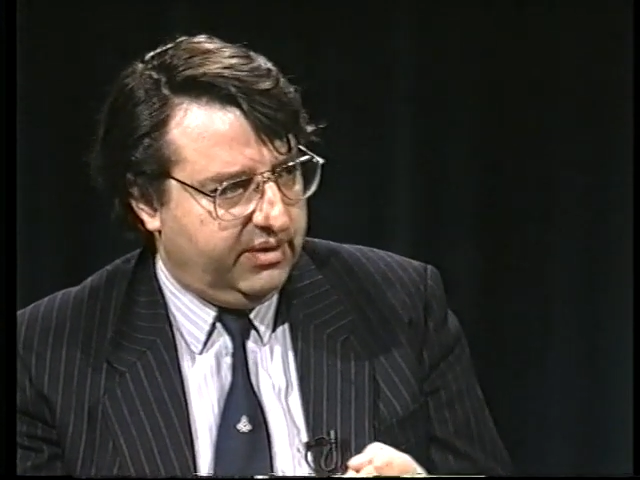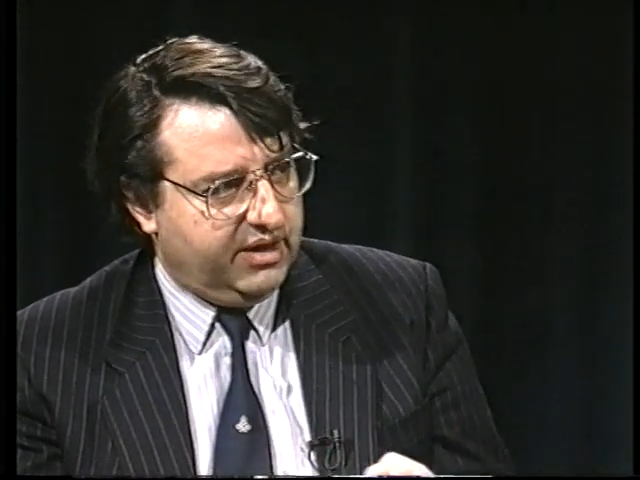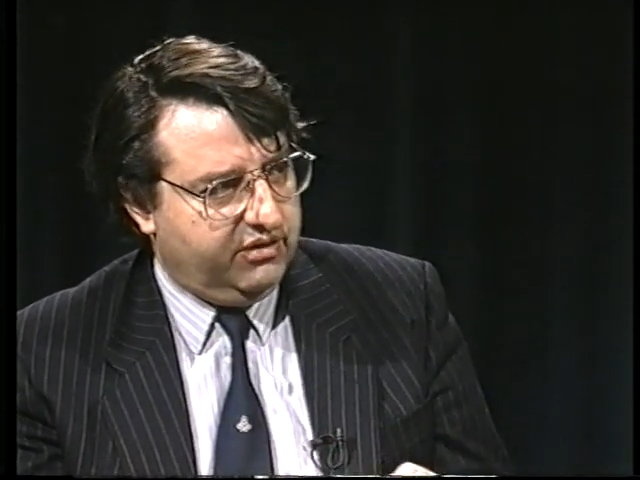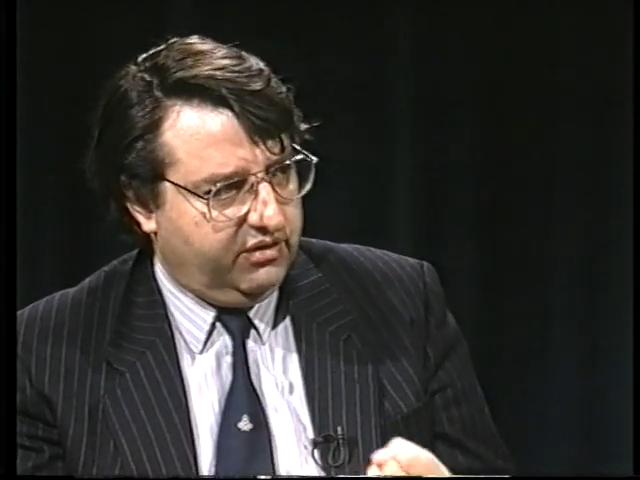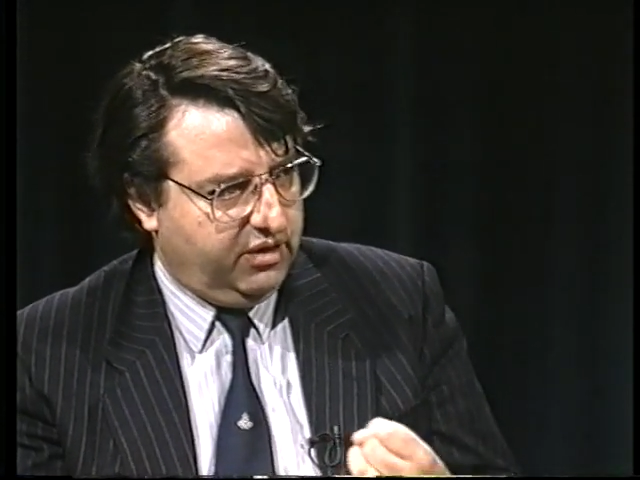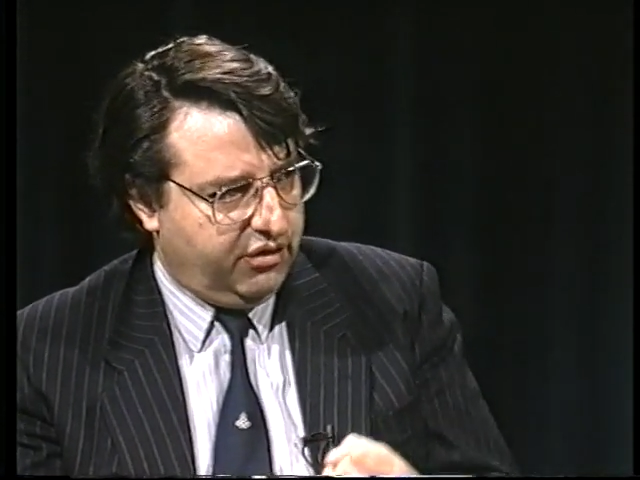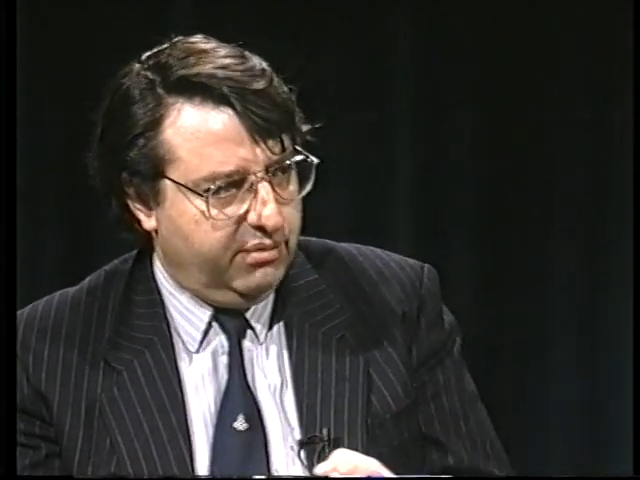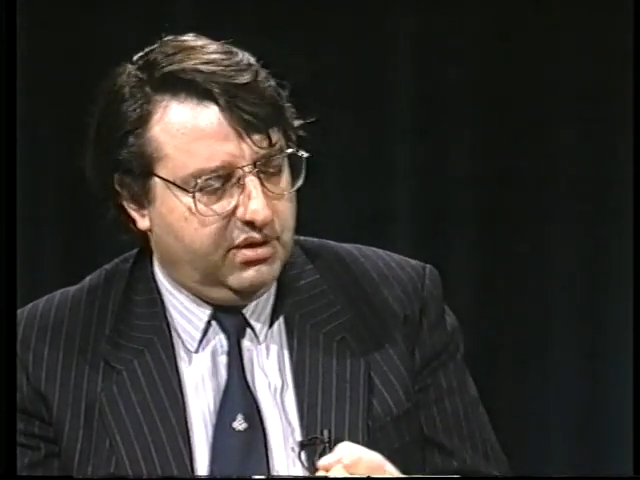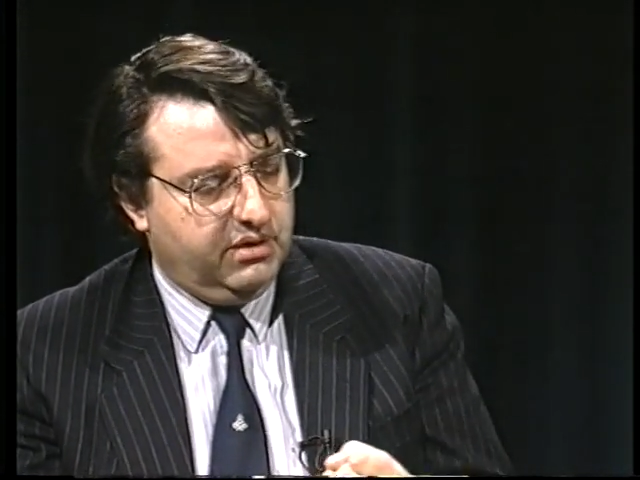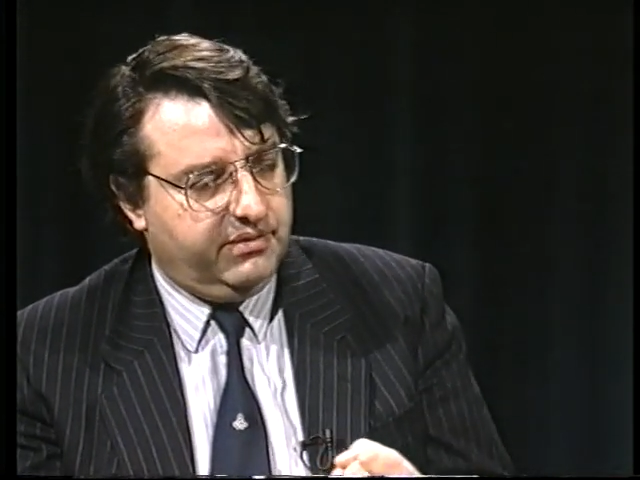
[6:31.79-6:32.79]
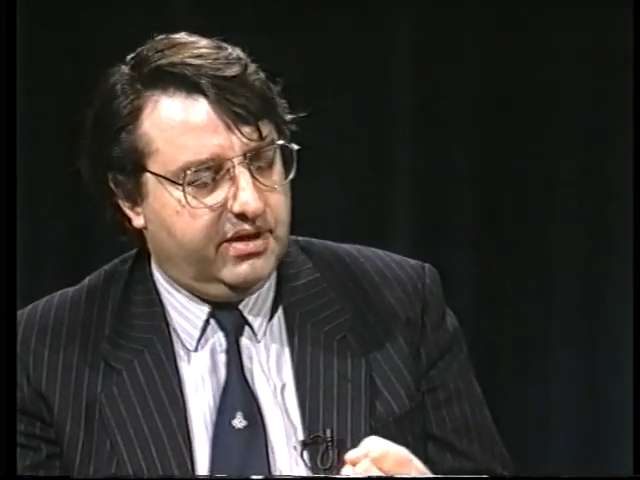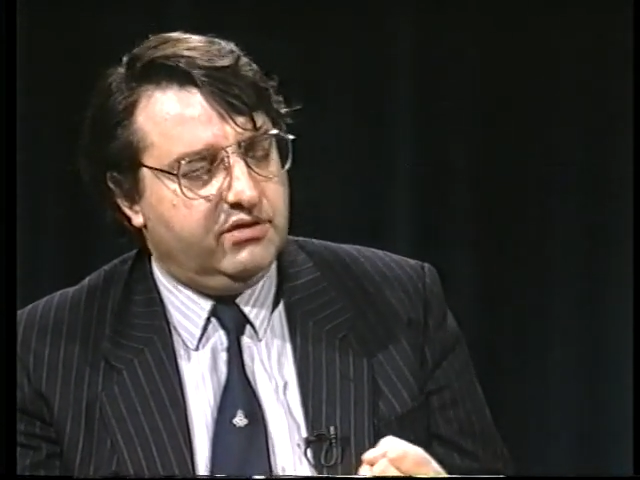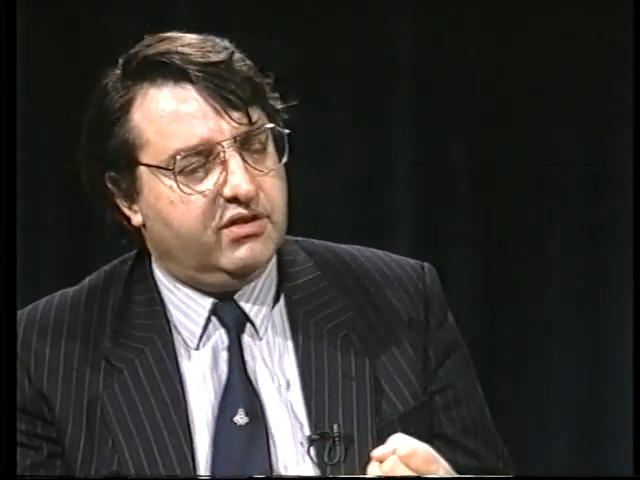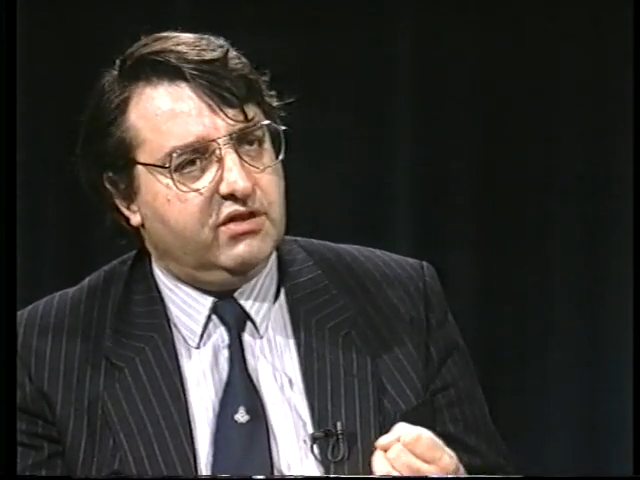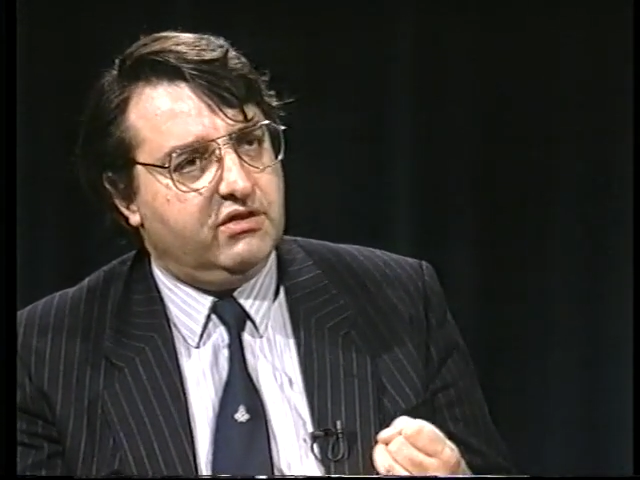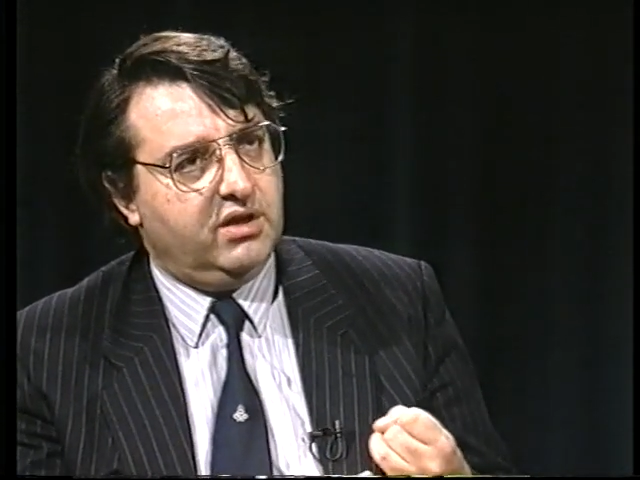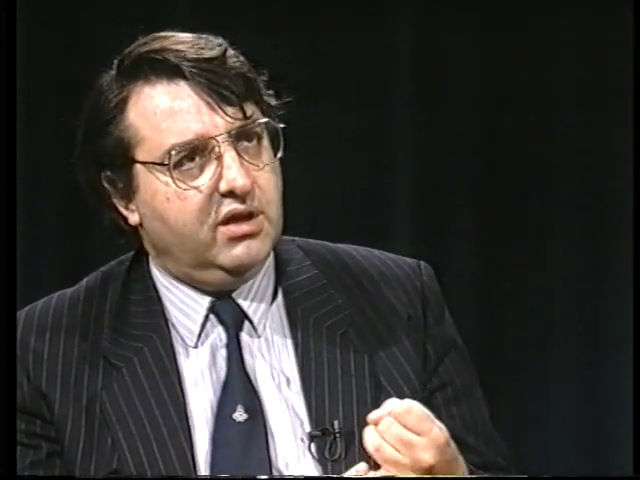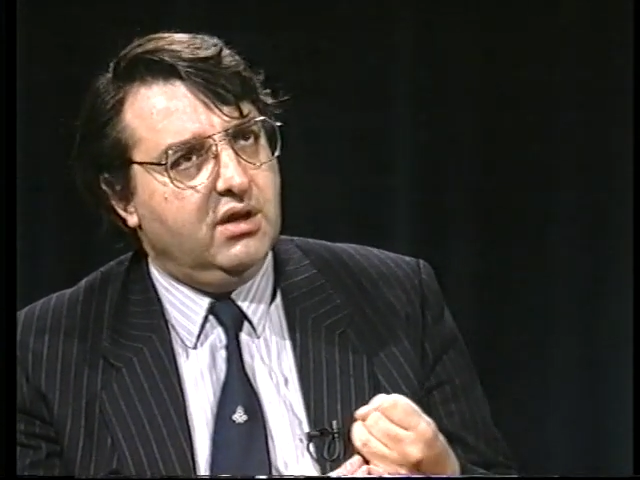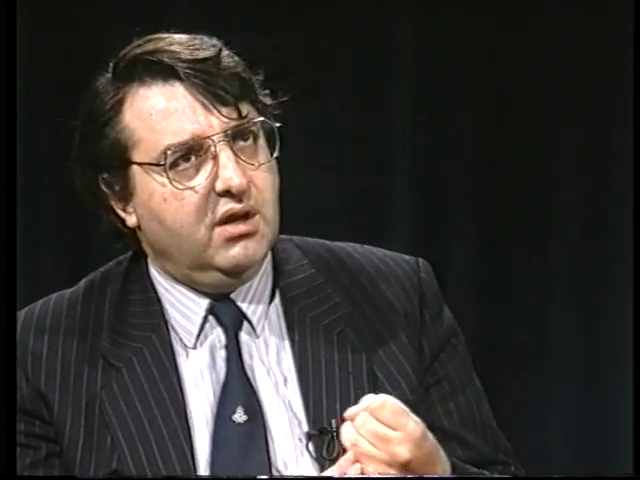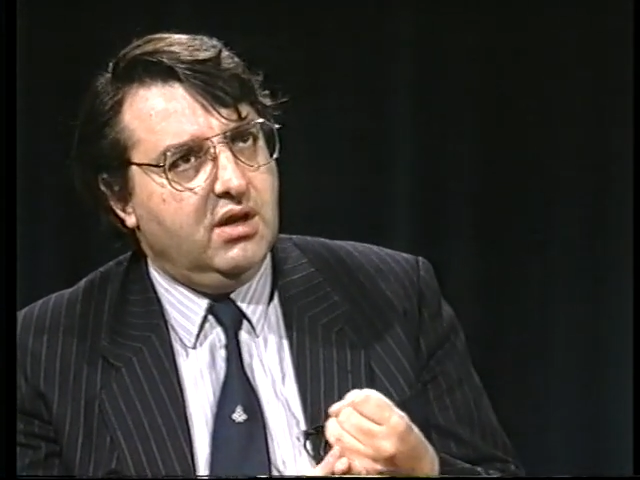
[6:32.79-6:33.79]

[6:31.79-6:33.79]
That's right. the criminal offence. That's the right.